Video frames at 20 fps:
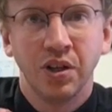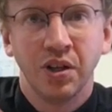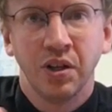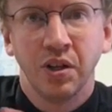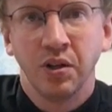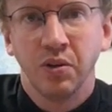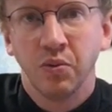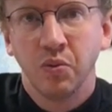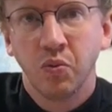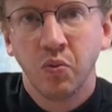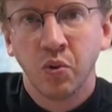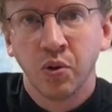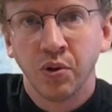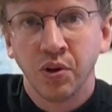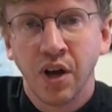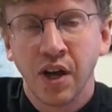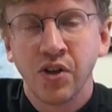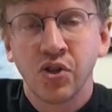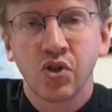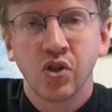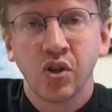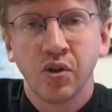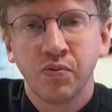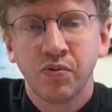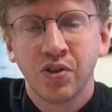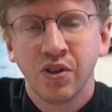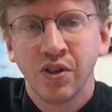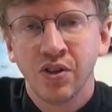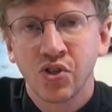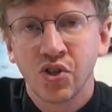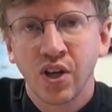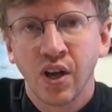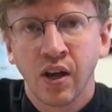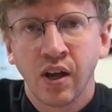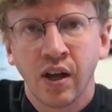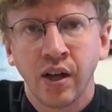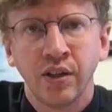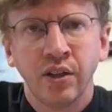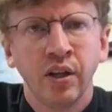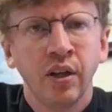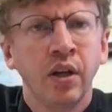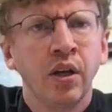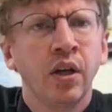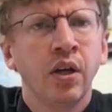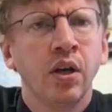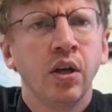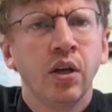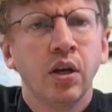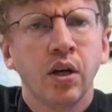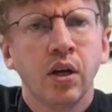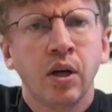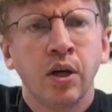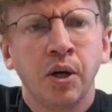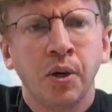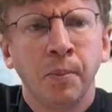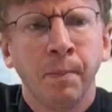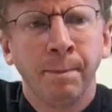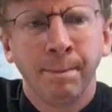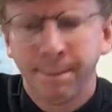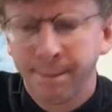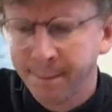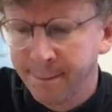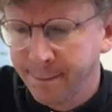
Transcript: uh, were nice enough to this god. Um,